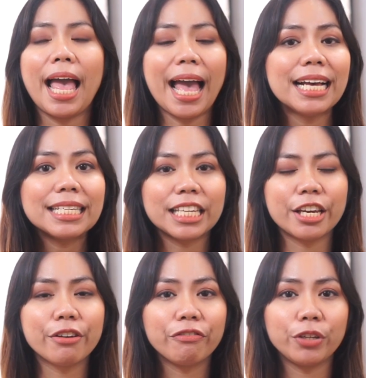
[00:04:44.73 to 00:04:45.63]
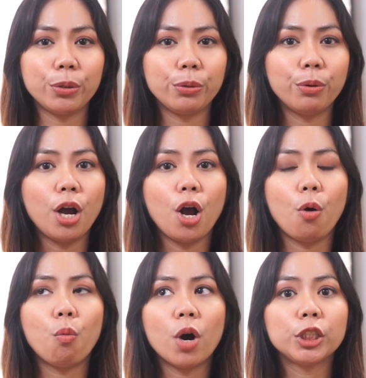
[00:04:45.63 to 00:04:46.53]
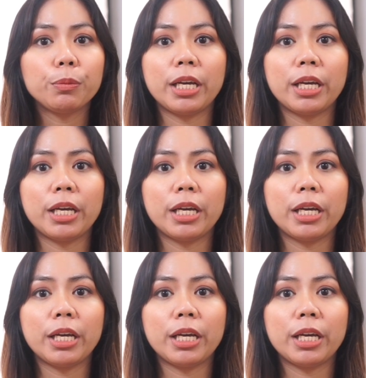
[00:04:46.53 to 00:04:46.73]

And if you want to be